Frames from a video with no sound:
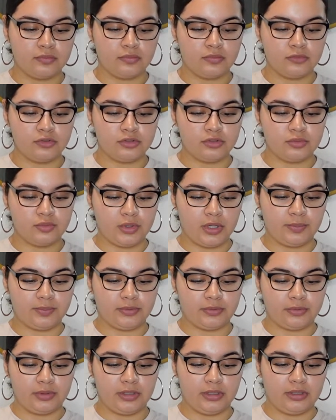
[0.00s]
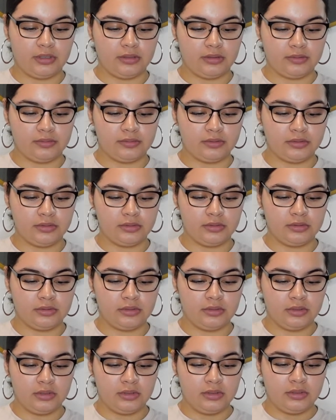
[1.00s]
Just wrap around,
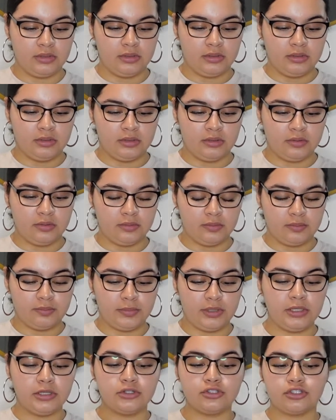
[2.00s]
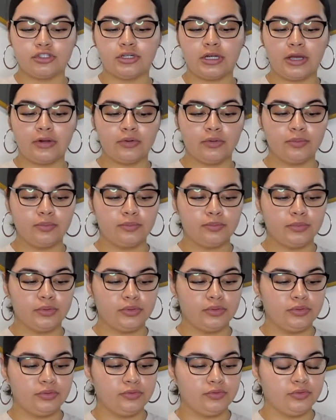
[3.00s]
making sure I don't
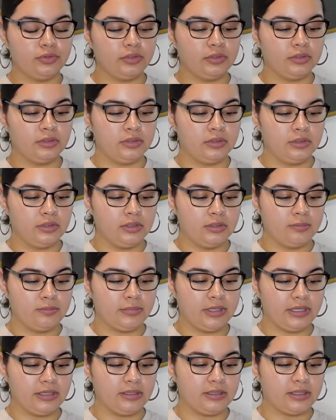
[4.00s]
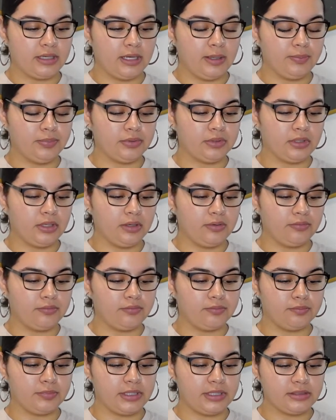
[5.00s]
move my depth
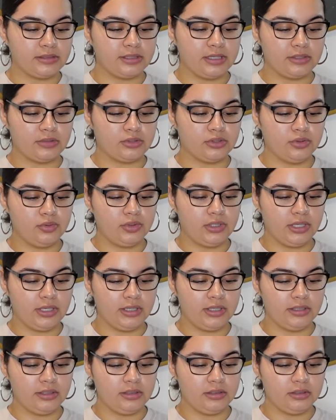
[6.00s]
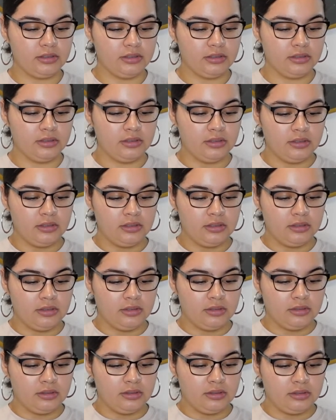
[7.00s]
of my tattoo gun,
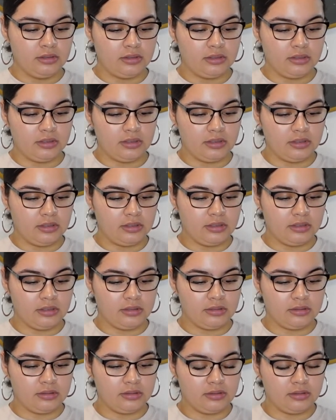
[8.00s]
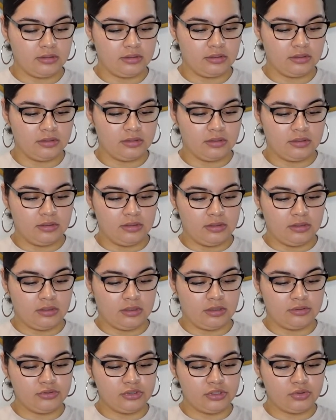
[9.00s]
and
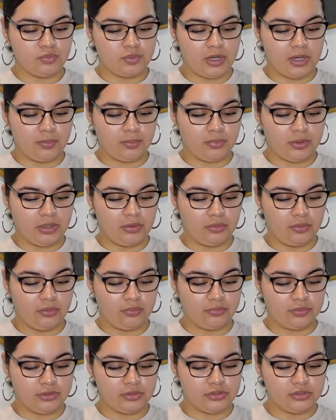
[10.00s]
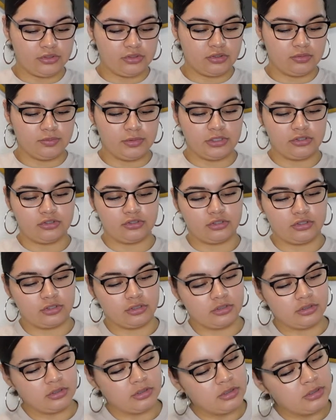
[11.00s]
I'll just wrap right over it just to make
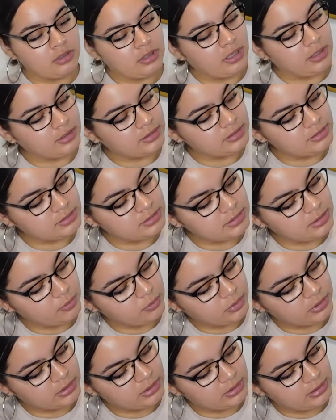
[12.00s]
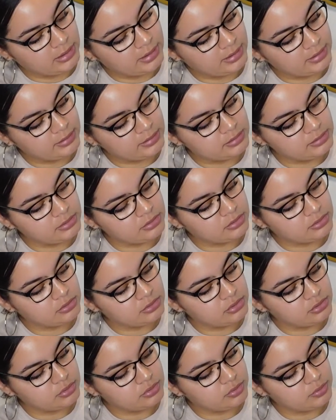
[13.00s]
sure I can see where it aligns, the
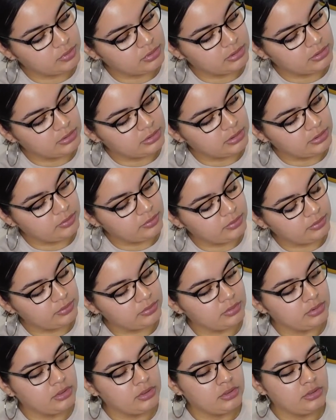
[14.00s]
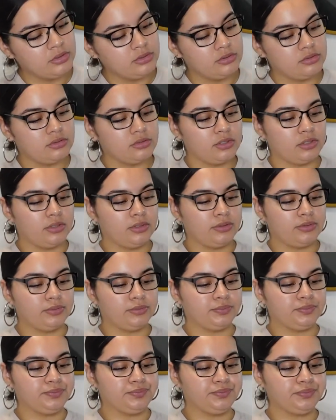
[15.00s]
2 and the needle, so,